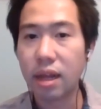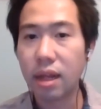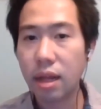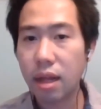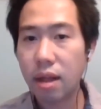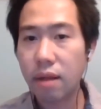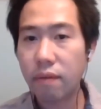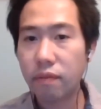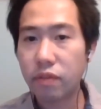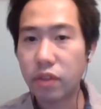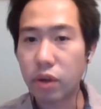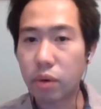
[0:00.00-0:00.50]

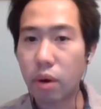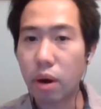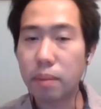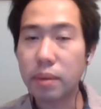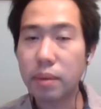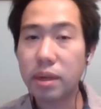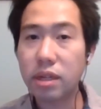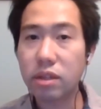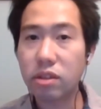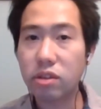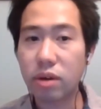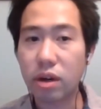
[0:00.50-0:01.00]
The
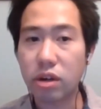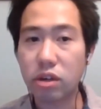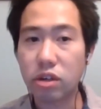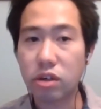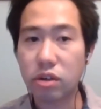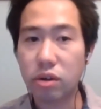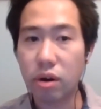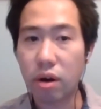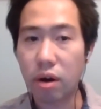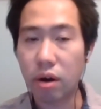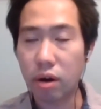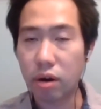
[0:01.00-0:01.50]
chromatin
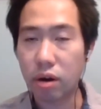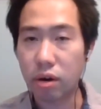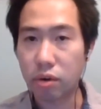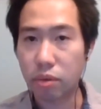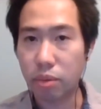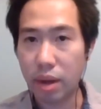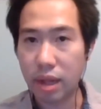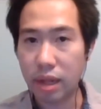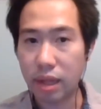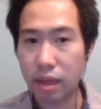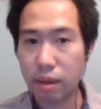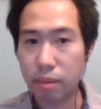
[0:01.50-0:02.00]
structure are
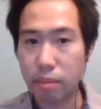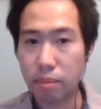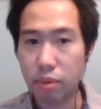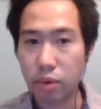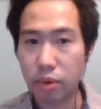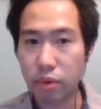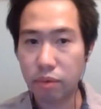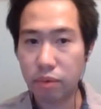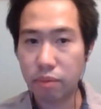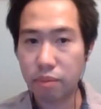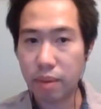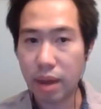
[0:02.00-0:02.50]
greatly
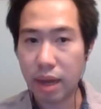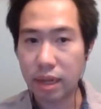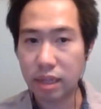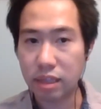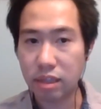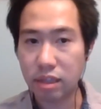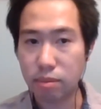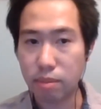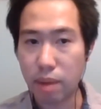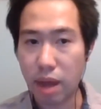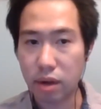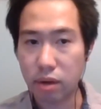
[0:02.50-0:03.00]
improved by
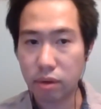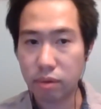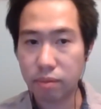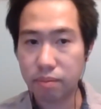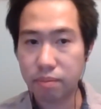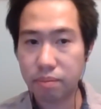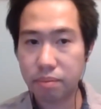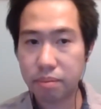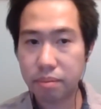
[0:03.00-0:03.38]
this model.